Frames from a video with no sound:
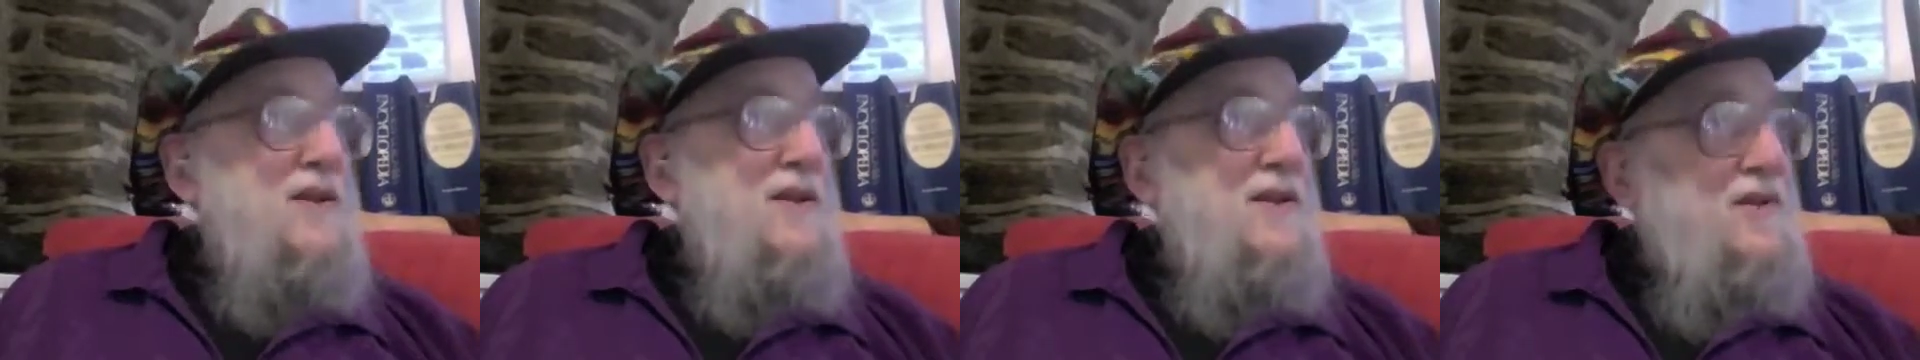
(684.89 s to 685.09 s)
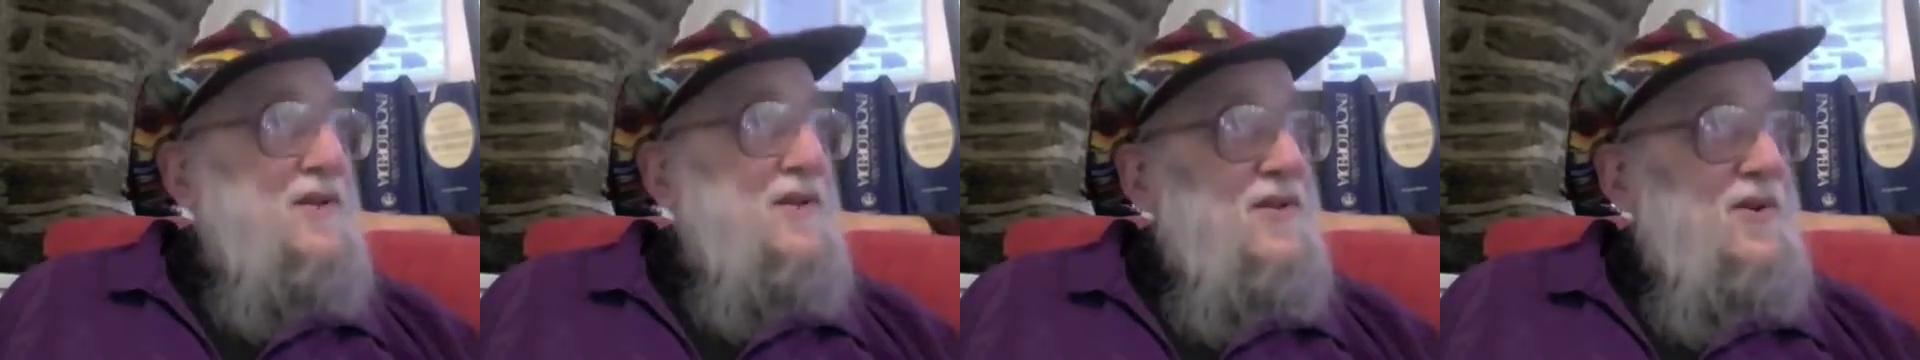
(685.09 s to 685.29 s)

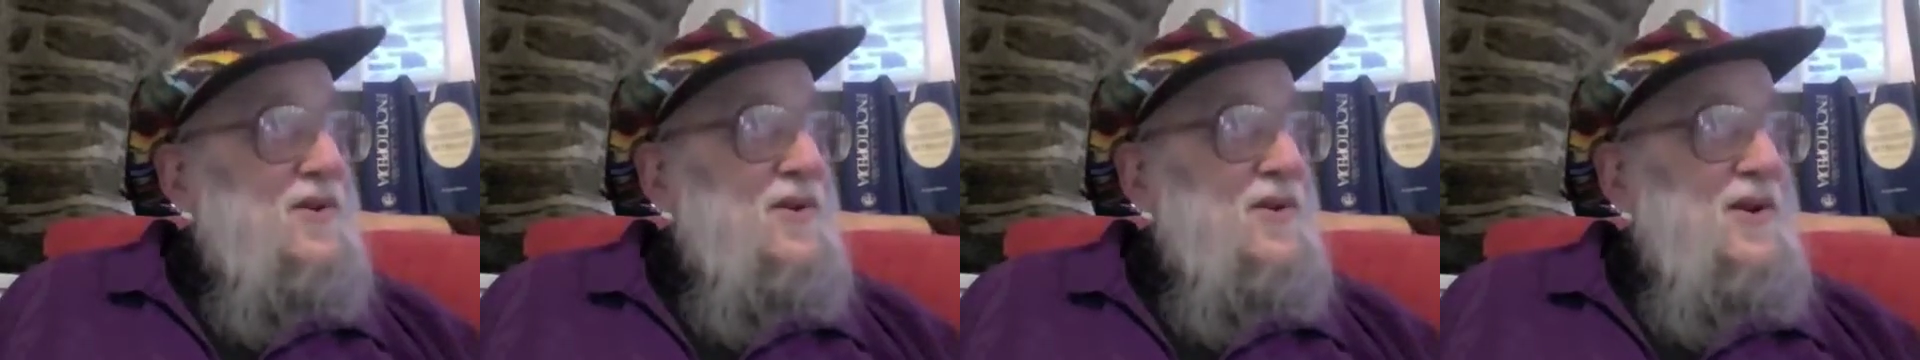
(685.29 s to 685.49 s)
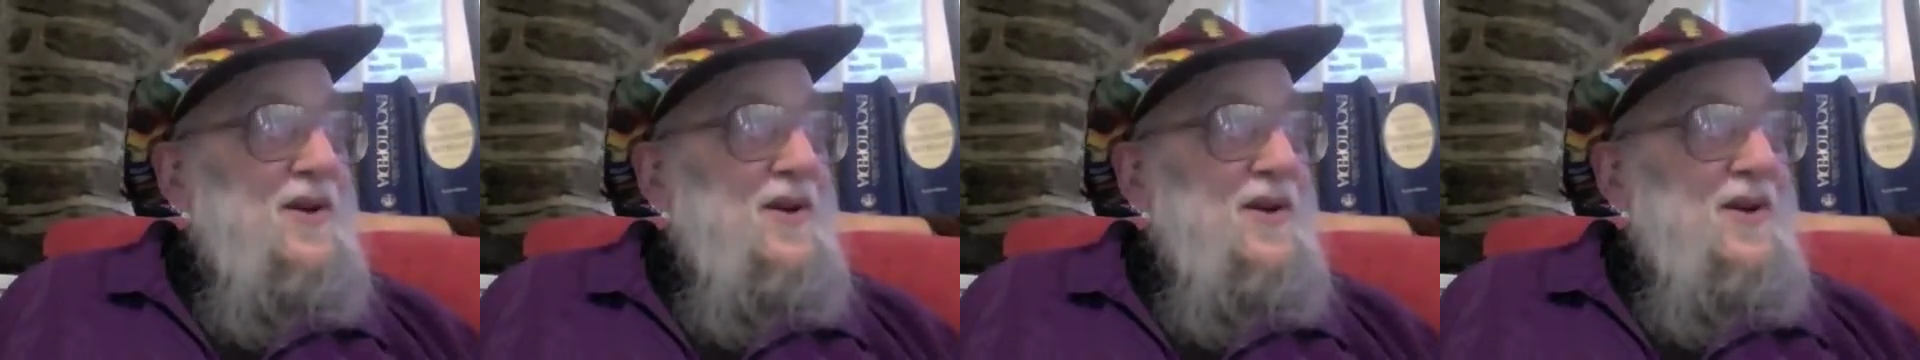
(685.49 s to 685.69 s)

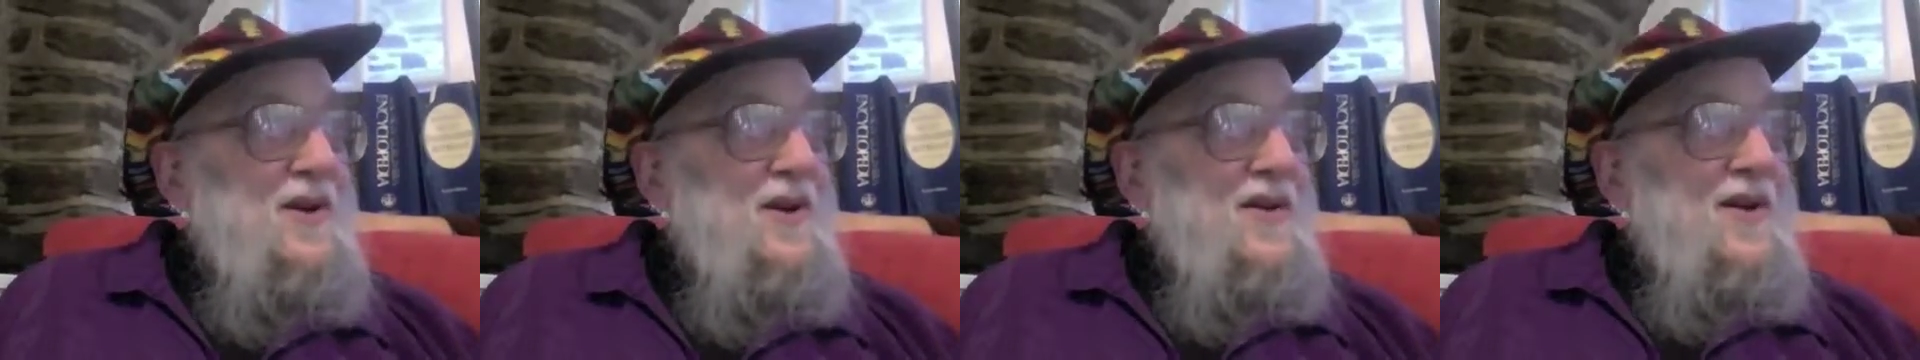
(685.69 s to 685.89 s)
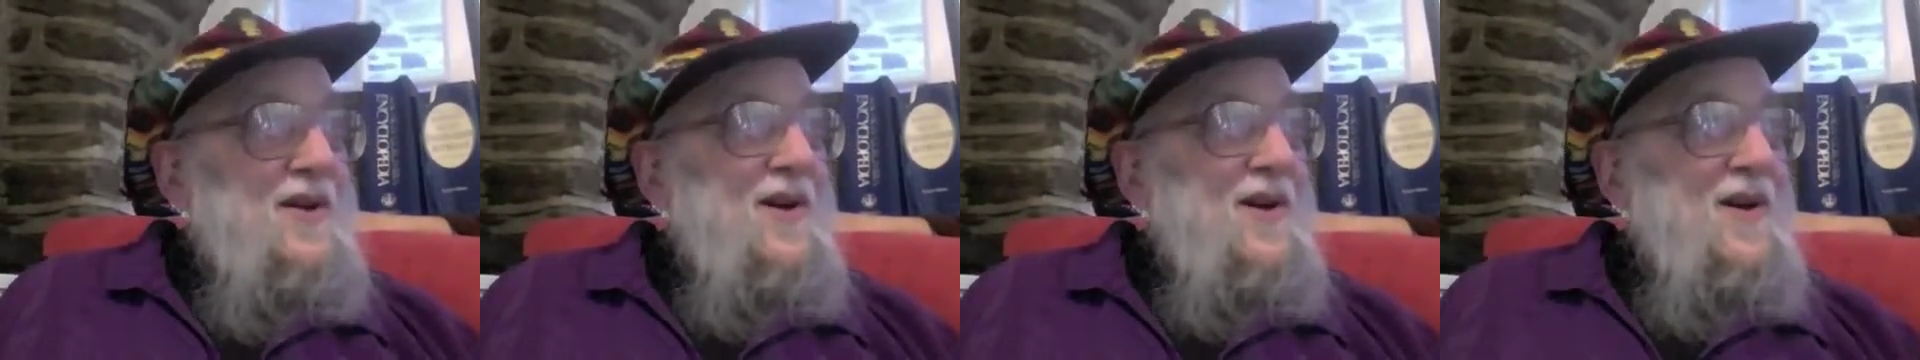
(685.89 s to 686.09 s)
into
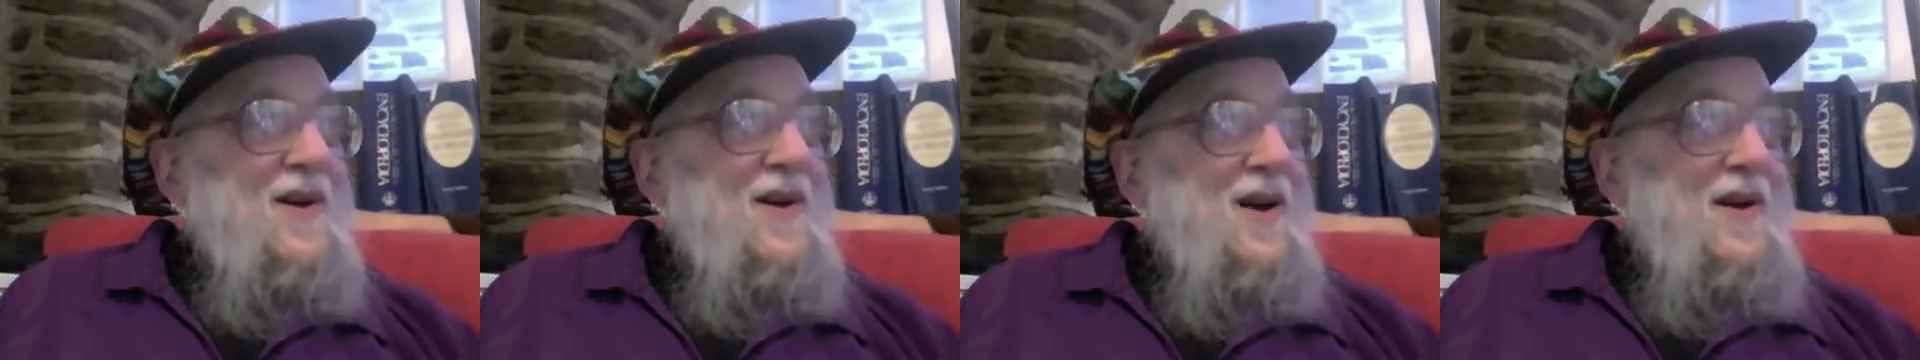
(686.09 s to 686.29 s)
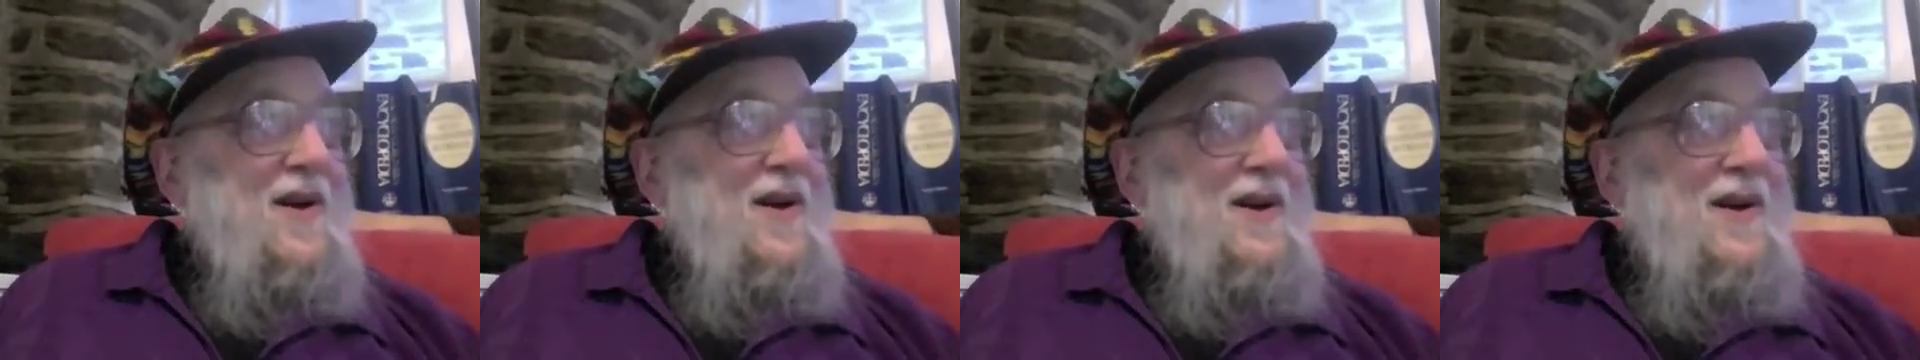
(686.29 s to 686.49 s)
the
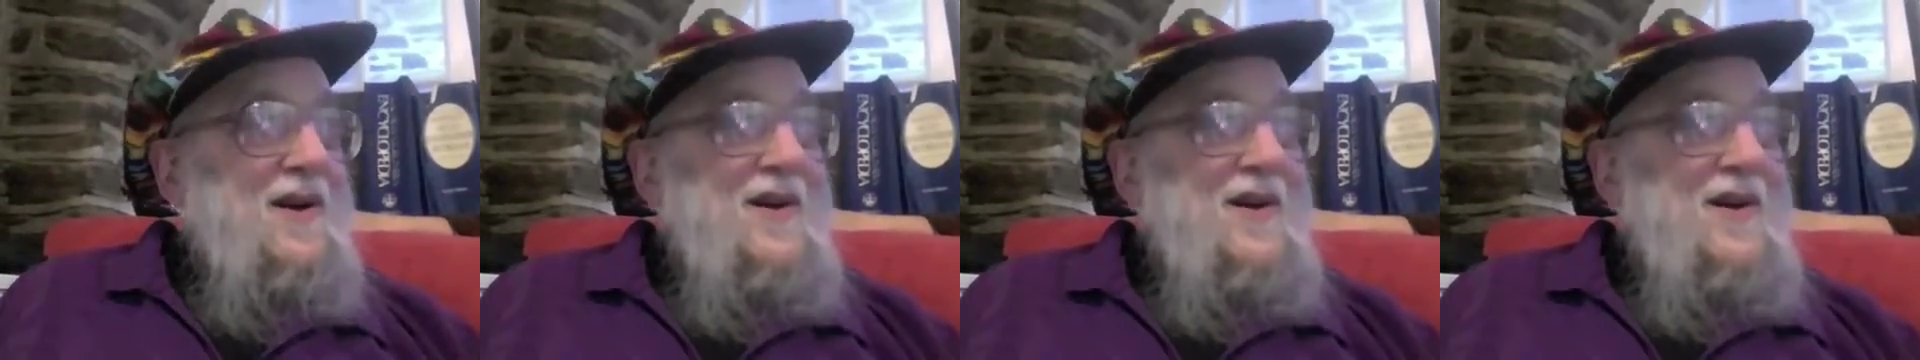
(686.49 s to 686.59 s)
Haggadah